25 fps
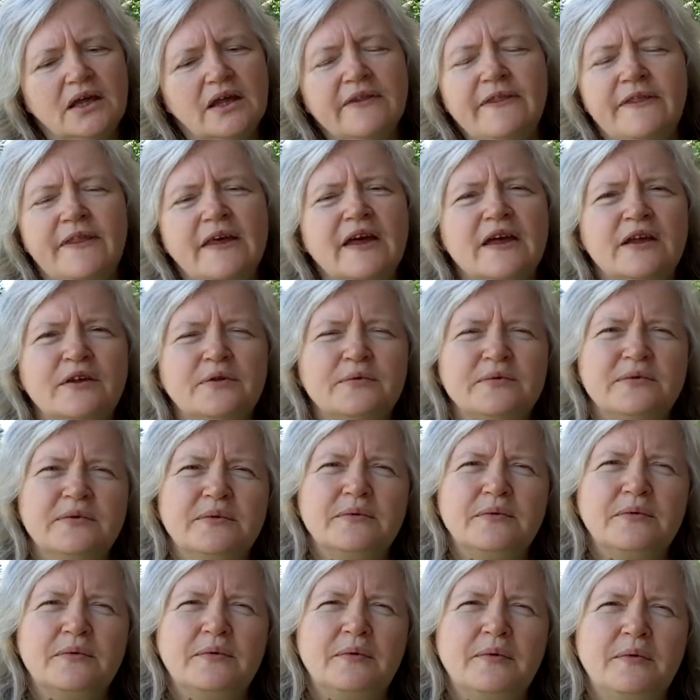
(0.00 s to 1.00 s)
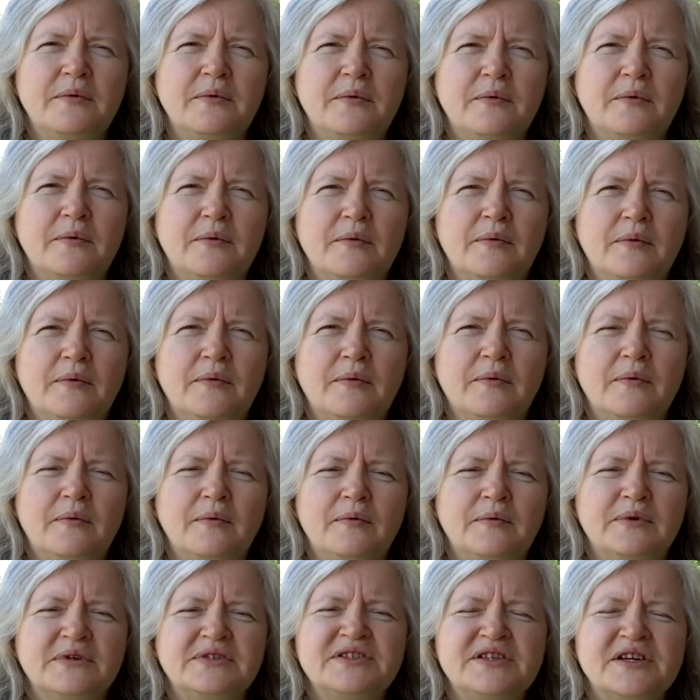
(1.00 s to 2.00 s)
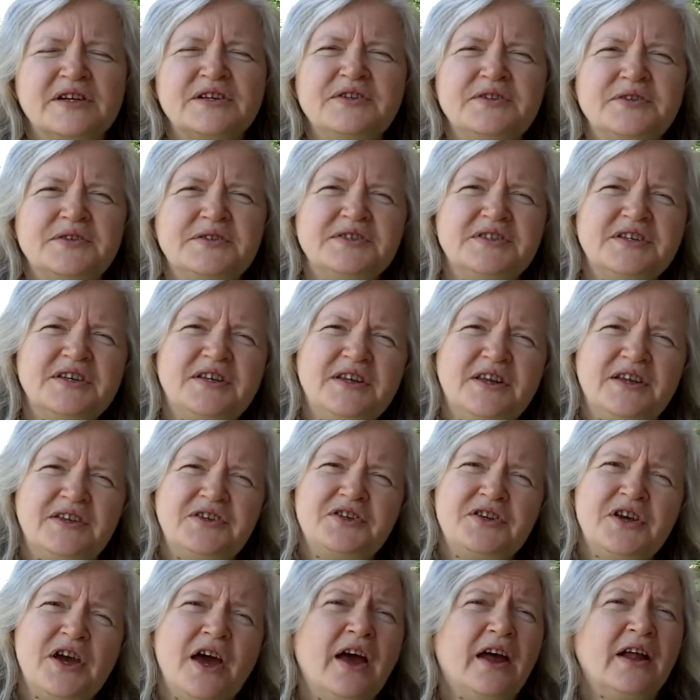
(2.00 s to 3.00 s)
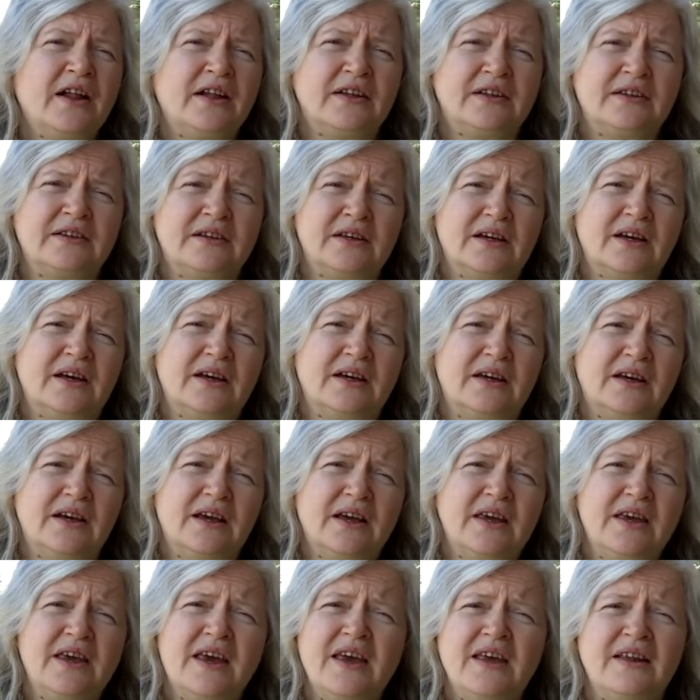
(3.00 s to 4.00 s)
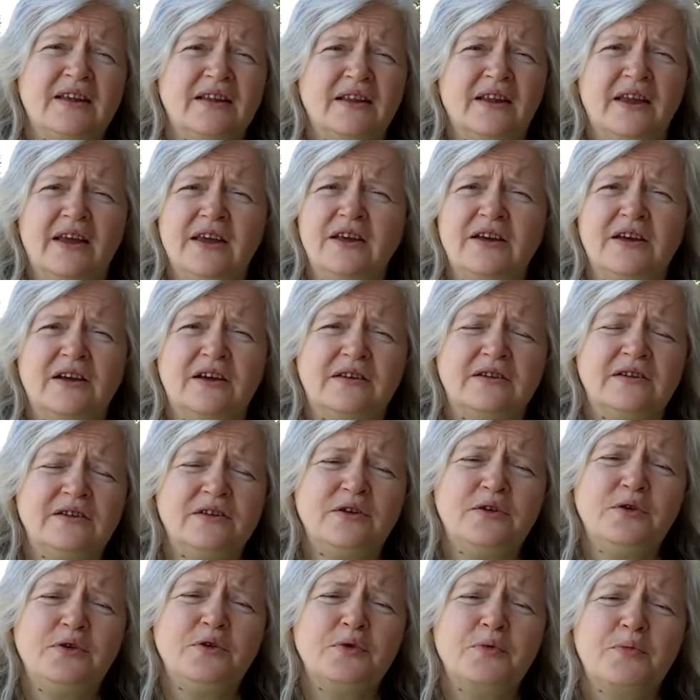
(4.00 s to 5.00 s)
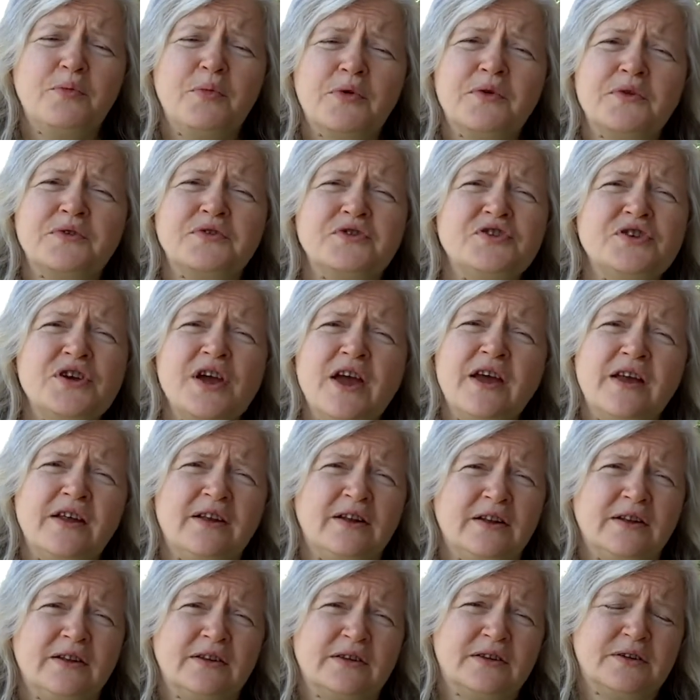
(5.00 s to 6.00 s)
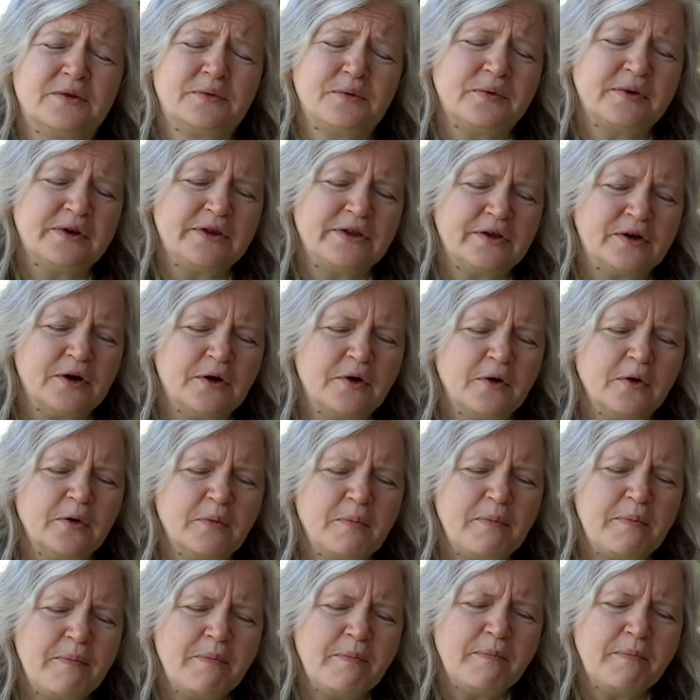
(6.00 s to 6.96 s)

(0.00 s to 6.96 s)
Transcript: And then we start to see the child again, like a newborn child with all